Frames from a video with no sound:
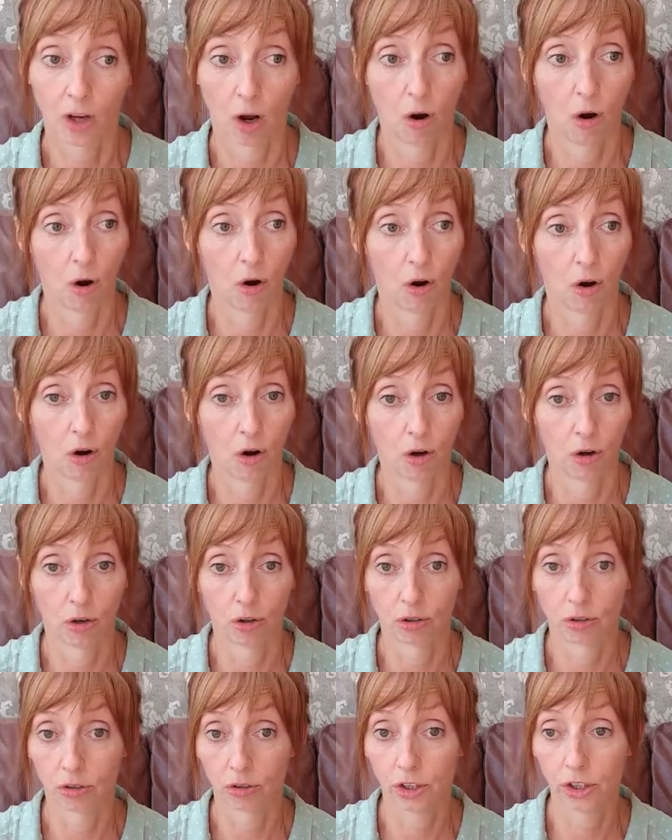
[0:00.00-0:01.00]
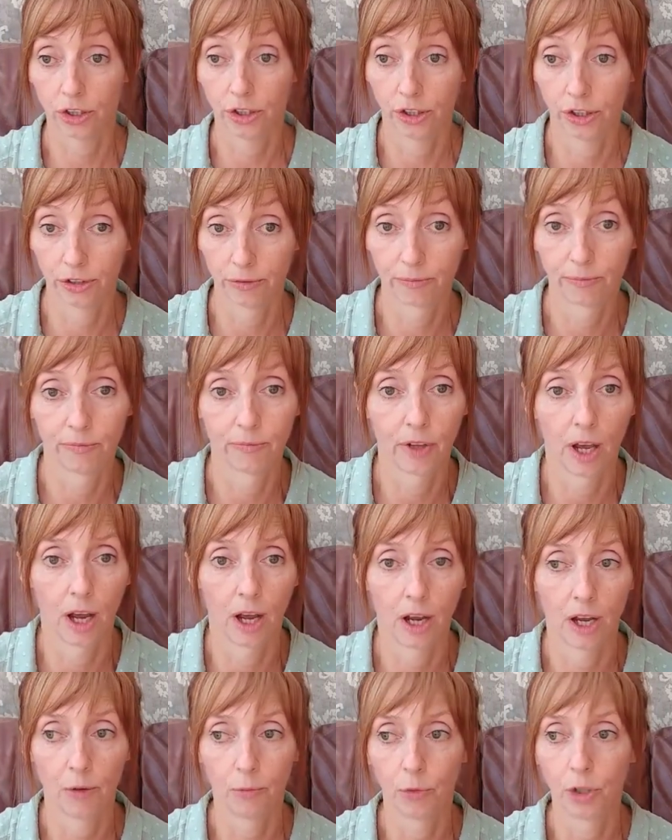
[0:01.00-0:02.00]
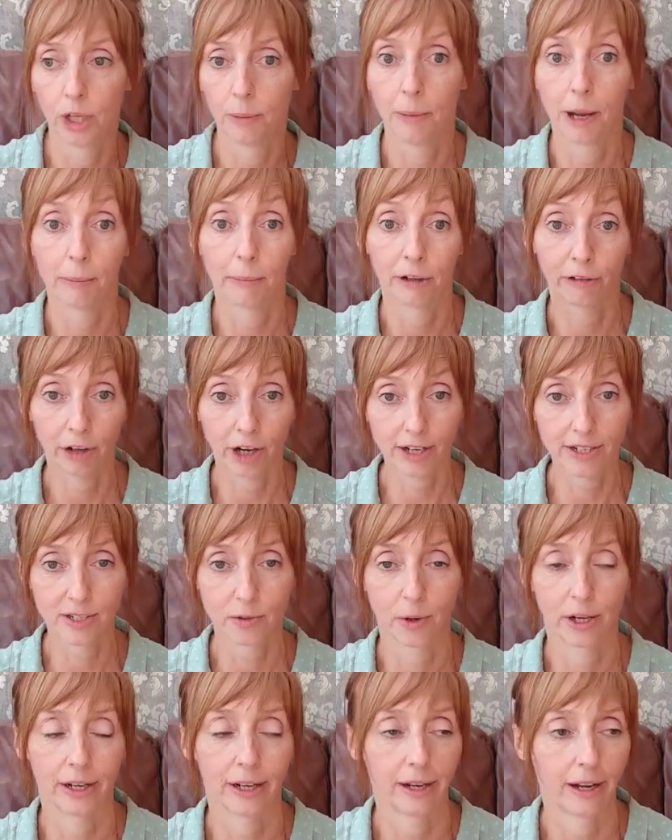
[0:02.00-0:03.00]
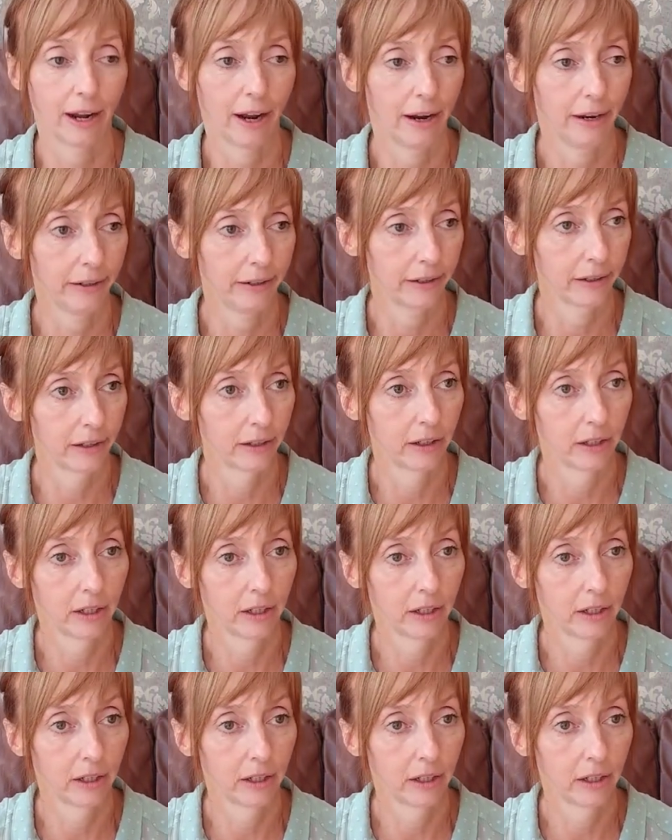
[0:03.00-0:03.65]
Or, you know, will you make my friend's wedding cake?